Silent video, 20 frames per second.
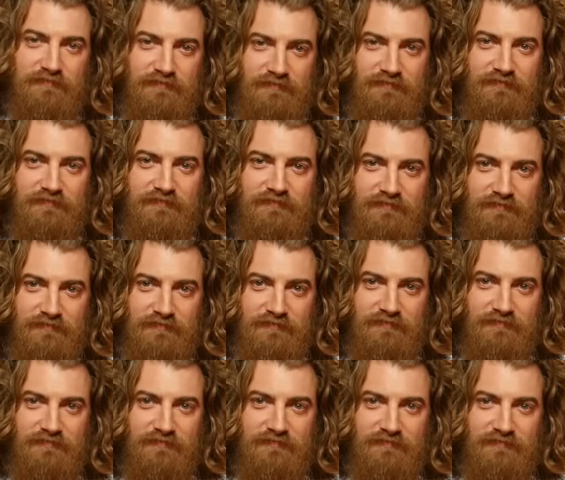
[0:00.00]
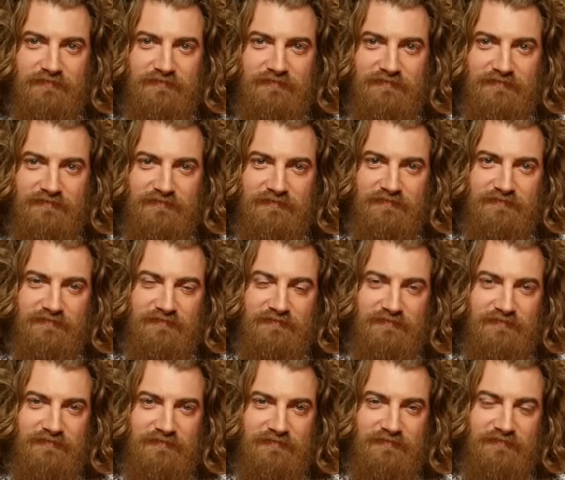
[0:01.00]

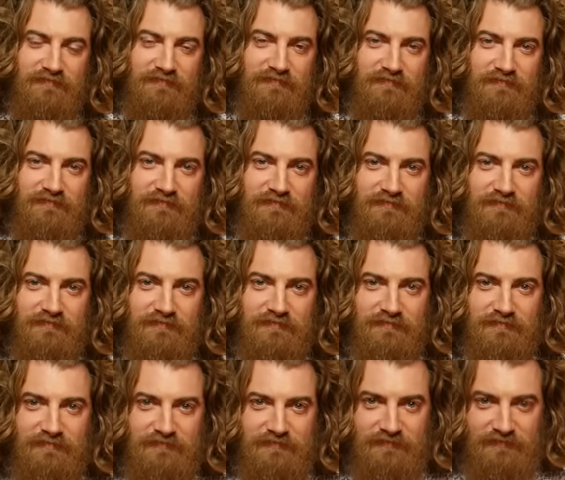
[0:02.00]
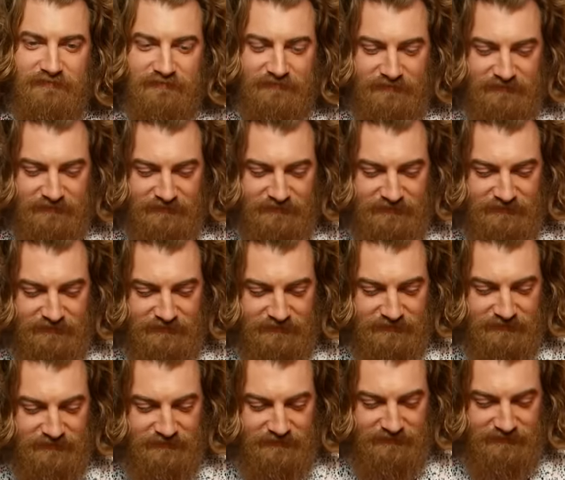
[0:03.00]

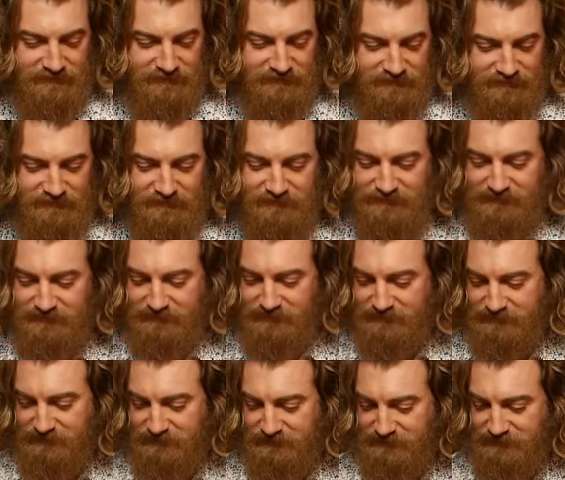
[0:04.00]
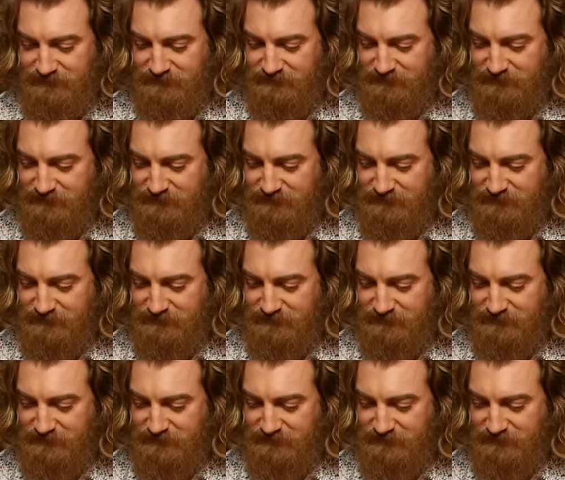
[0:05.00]
No words are spoken by the person on screen.